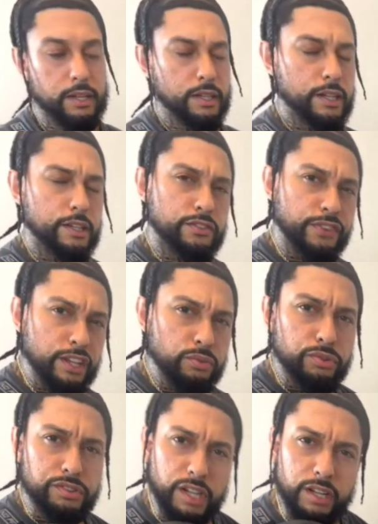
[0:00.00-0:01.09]
his face
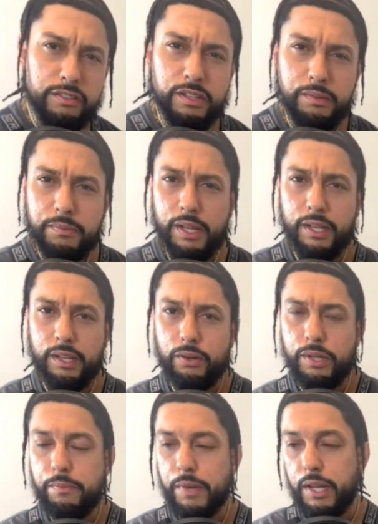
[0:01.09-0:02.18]
was changed, and I'm like, yo,
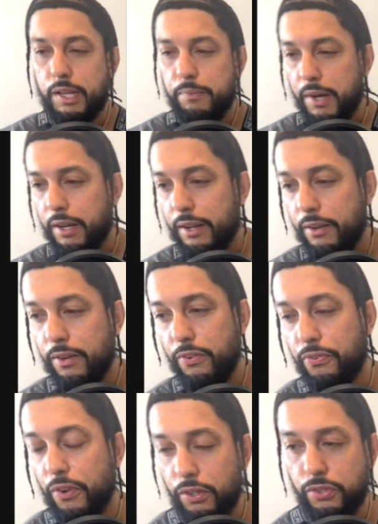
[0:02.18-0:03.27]
he might get him out of here in the
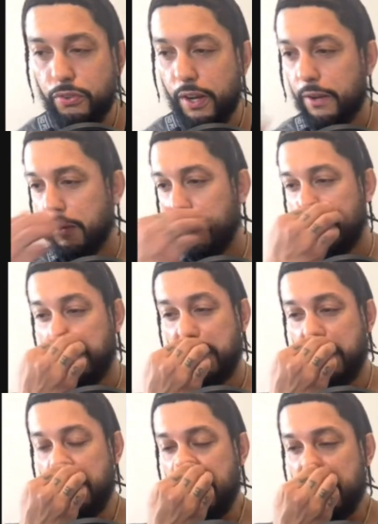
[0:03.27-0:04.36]
first round. Like,
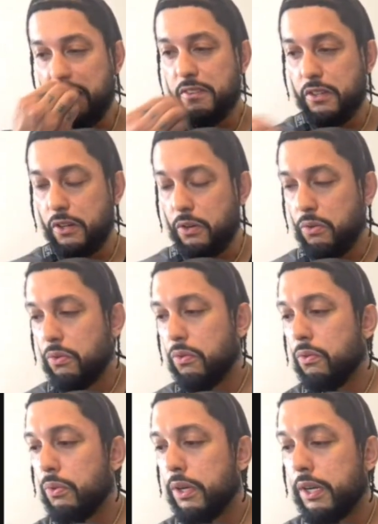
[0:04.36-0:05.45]
so
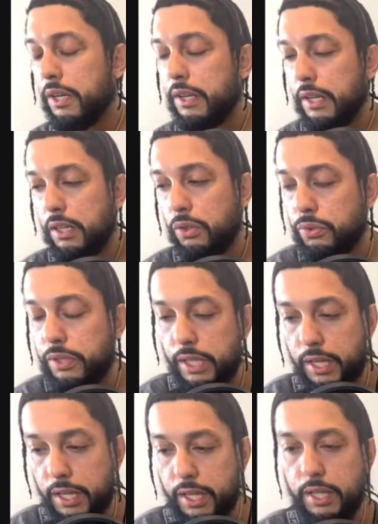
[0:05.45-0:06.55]
what Canelo
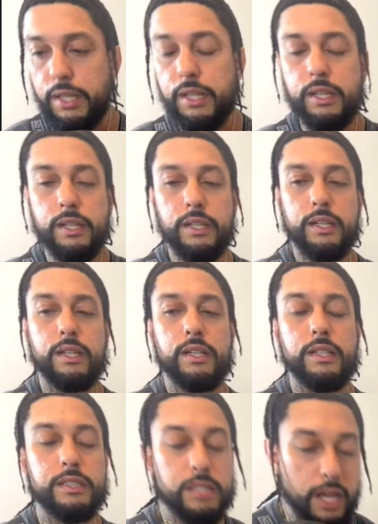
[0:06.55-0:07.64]
did
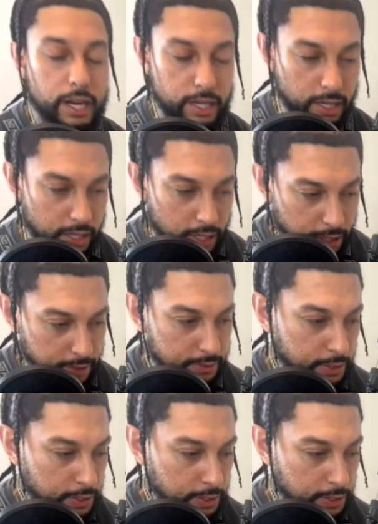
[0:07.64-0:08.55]
Saturday night,